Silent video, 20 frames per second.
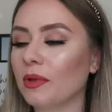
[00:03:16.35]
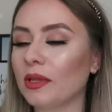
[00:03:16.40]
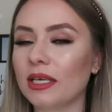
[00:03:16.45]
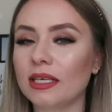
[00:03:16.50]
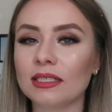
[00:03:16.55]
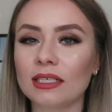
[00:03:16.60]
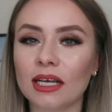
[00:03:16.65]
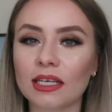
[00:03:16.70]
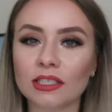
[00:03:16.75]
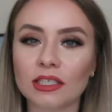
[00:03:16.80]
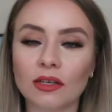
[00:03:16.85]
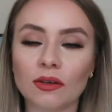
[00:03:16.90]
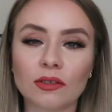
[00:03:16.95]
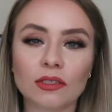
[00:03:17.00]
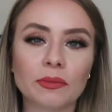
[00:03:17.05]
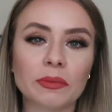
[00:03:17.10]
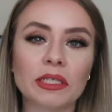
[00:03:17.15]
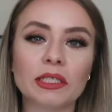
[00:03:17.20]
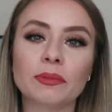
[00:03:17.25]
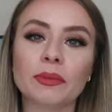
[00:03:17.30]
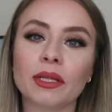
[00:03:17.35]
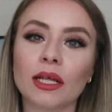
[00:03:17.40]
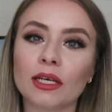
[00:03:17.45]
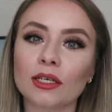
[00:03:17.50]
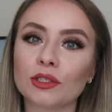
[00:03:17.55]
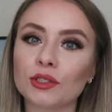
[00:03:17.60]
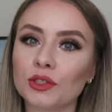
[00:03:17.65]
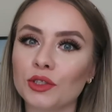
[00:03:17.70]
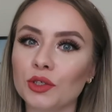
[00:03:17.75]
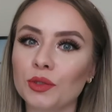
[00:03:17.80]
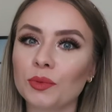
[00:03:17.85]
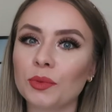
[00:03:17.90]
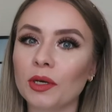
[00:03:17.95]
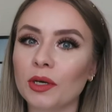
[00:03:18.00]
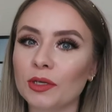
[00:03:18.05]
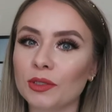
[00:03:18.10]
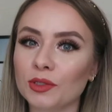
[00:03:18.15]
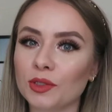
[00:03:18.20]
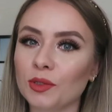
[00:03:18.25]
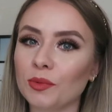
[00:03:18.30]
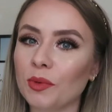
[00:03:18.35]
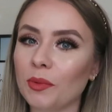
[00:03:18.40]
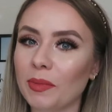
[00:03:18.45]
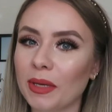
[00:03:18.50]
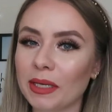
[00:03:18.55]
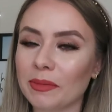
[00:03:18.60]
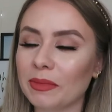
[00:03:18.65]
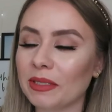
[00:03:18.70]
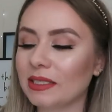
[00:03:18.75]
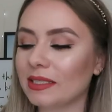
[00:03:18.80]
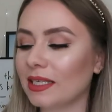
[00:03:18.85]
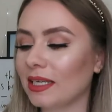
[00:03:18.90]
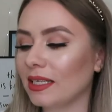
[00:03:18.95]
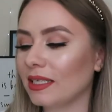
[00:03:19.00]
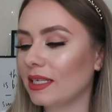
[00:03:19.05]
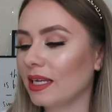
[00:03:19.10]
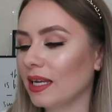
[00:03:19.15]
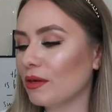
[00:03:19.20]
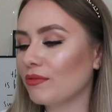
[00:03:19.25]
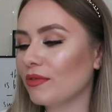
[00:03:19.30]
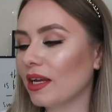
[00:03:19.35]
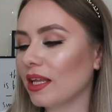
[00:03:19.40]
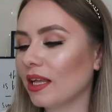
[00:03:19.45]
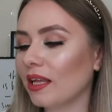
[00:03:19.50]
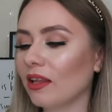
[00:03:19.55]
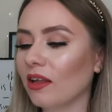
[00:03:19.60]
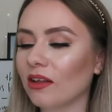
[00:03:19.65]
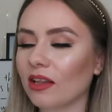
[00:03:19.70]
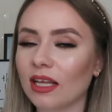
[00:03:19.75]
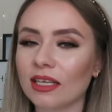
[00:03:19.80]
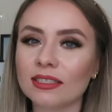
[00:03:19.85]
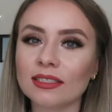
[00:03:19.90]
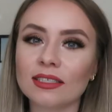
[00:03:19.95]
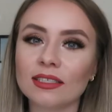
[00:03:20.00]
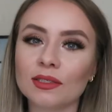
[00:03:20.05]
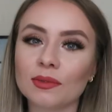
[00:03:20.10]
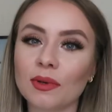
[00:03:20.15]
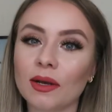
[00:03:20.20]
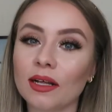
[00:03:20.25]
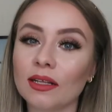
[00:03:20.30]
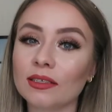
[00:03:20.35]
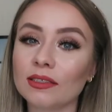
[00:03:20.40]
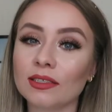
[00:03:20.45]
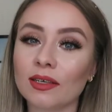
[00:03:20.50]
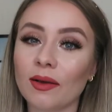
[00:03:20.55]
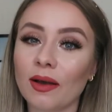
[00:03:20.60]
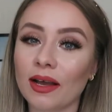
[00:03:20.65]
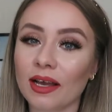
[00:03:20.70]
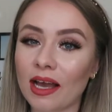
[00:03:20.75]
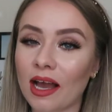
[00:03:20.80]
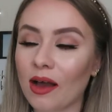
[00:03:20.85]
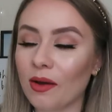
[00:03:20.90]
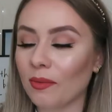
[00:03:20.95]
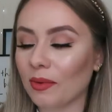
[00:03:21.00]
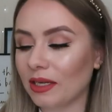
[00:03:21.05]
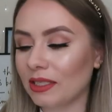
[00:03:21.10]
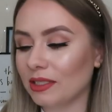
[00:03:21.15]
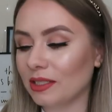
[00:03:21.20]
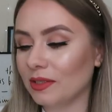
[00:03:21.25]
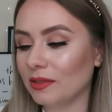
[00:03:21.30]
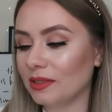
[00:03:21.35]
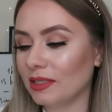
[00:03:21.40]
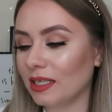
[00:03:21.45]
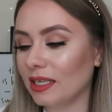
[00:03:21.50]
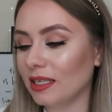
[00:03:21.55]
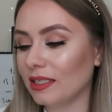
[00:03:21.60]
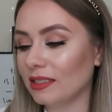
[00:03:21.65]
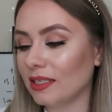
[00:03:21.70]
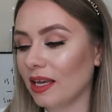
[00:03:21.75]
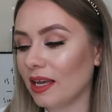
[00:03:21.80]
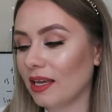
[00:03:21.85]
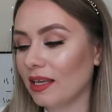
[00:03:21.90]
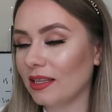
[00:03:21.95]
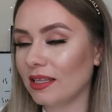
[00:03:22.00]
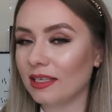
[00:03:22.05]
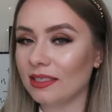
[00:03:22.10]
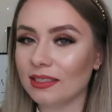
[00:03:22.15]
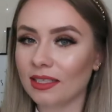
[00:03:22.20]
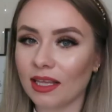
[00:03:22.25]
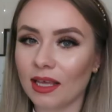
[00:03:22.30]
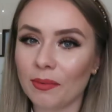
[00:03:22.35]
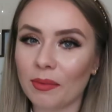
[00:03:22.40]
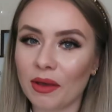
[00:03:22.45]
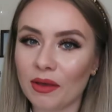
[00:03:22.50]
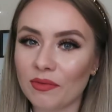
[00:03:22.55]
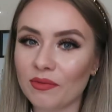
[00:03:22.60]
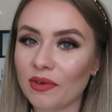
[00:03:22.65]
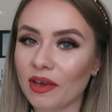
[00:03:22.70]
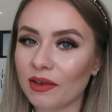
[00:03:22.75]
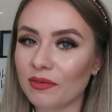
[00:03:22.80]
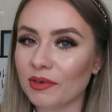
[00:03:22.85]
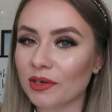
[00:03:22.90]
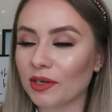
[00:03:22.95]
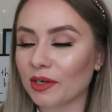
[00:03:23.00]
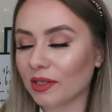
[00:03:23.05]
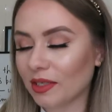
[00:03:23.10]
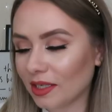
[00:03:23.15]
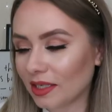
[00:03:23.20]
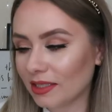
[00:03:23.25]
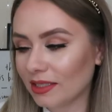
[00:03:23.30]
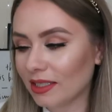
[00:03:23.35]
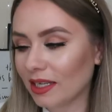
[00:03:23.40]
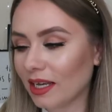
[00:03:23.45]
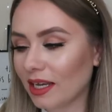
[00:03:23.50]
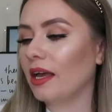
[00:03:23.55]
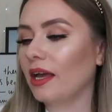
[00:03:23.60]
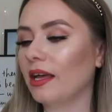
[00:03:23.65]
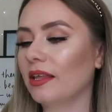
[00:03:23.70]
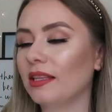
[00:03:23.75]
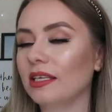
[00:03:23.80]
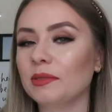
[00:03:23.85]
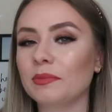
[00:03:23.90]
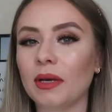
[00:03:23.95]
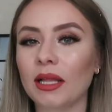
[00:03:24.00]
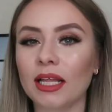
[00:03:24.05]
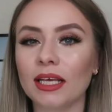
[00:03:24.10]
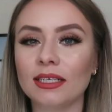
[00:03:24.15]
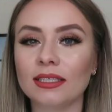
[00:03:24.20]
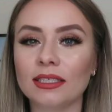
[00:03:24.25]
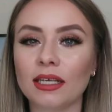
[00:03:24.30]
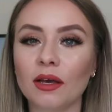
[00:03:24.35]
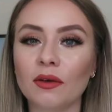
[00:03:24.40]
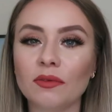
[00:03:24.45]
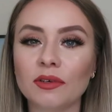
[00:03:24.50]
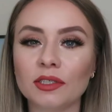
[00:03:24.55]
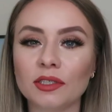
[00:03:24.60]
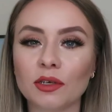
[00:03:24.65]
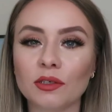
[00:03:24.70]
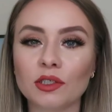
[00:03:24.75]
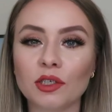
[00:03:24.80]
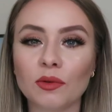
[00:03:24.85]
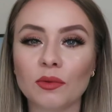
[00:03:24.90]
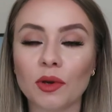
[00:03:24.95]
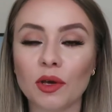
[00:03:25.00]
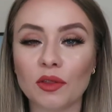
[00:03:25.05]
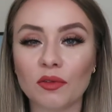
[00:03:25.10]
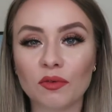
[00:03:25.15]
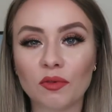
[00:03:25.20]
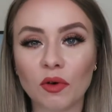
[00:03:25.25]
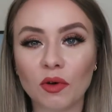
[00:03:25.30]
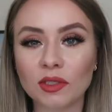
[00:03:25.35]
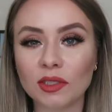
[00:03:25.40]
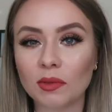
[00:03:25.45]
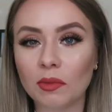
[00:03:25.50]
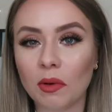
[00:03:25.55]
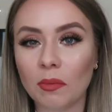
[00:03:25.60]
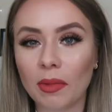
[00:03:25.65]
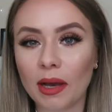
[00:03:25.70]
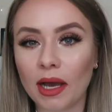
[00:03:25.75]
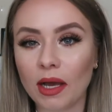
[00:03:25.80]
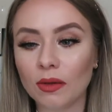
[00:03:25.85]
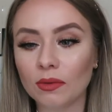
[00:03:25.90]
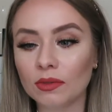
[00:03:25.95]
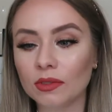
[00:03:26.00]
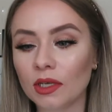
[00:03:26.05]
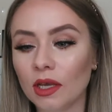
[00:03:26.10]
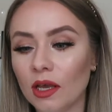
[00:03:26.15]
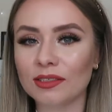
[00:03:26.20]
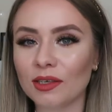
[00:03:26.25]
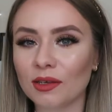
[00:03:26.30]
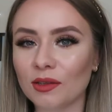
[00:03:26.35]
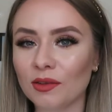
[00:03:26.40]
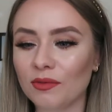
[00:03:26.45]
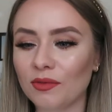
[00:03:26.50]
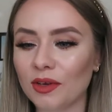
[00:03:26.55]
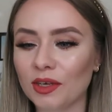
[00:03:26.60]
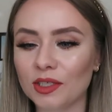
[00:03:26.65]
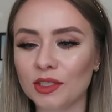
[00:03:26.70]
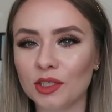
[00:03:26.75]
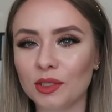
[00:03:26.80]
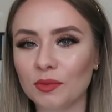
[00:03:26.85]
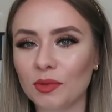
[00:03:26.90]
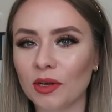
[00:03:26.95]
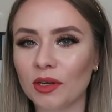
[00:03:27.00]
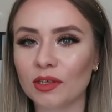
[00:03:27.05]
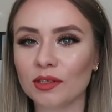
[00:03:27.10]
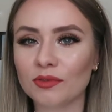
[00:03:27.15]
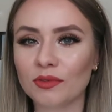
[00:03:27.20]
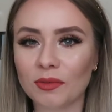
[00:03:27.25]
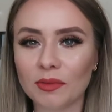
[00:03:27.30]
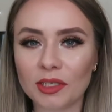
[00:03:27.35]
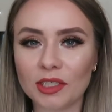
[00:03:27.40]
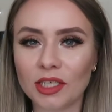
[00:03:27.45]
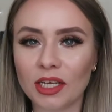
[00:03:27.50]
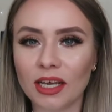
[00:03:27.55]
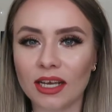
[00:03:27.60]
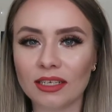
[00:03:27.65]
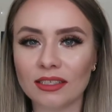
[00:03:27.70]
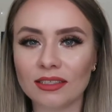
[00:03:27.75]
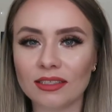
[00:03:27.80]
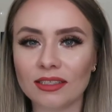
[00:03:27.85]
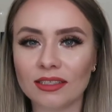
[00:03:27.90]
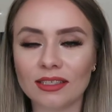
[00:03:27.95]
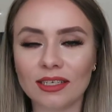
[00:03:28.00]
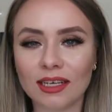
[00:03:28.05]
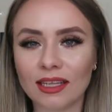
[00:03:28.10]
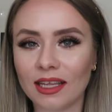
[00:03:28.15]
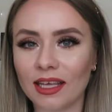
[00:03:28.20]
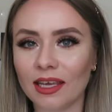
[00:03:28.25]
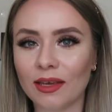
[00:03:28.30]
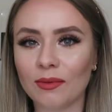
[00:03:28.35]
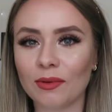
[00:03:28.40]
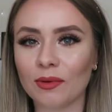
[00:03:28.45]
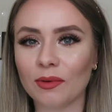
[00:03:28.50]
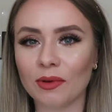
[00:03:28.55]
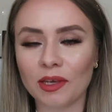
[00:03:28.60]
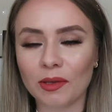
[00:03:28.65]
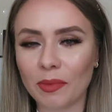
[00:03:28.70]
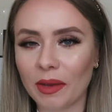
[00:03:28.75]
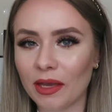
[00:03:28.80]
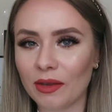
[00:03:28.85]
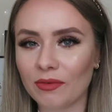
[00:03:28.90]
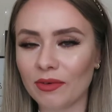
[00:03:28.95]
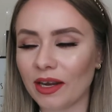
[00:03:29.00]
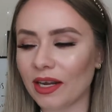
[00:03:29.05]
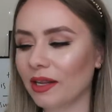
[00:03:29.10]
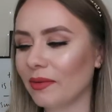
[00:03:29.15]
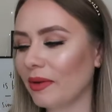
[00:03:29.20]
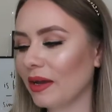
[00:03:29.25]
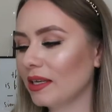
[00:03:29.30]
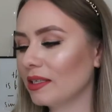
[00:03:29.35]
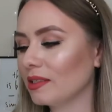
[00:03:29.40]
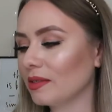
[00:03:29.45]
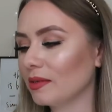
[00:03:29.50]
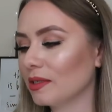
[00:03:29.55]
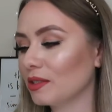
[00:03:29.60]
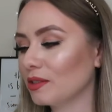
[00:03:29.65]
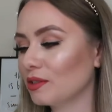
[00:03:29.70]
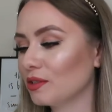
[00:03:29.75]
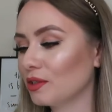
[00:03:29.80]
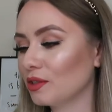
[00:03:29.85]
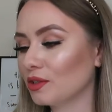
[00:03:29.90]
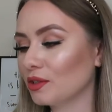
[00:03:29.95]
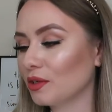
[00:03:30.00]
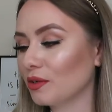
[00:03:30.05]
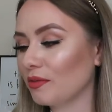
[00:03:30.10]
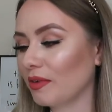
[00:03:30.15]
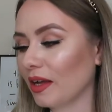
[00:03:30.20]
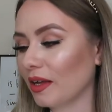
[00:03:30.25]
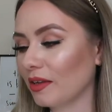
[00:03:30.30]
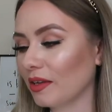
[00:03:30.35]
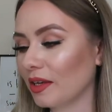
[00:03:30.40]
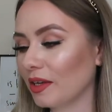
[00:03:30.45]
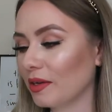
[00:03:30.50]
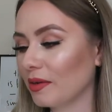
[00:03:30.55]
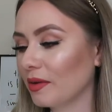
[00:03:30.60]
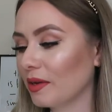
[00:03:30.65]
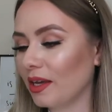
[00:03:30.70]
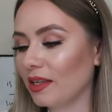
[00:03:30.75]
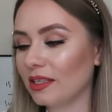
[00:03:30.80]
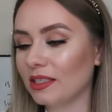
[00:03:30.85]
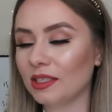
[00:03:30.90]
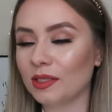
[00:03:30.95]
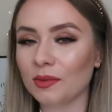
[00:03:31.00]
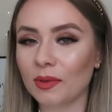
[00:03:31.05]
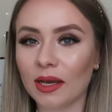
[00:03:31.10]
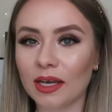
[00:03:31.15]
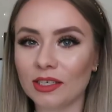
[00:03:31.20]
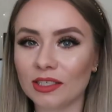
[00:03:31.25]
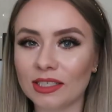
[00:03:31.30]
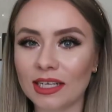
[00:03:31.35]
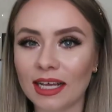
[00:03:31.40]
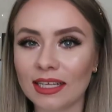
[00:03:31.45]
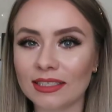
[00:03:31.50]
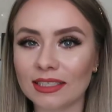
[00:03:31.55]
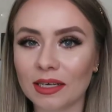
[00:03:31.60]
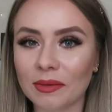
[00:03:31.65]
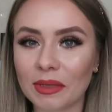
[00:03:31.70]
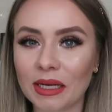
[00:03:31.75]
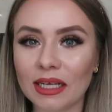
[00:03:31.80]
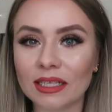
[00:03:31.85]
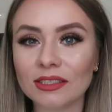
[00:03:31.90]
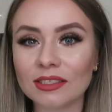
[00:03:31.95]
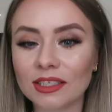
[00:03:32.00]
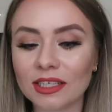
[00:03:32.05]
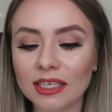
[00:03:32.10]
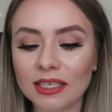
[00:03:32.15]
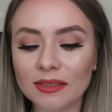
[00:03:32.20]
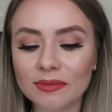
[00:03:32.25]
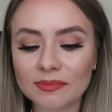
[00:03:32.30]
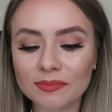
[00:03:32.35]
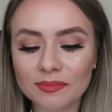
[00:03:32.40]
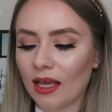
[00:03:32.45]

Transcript: But these eyeshadows are meant to be like super, super pigmented and really long lasting as well, so I can't wait to use these. These are like my favourite colours. Uh, this palette itself is also worth £41, so the first two products from the chest nearly equal what you pay for anyway, so it's such good value. Uh, this is why I just had to get my hands on it.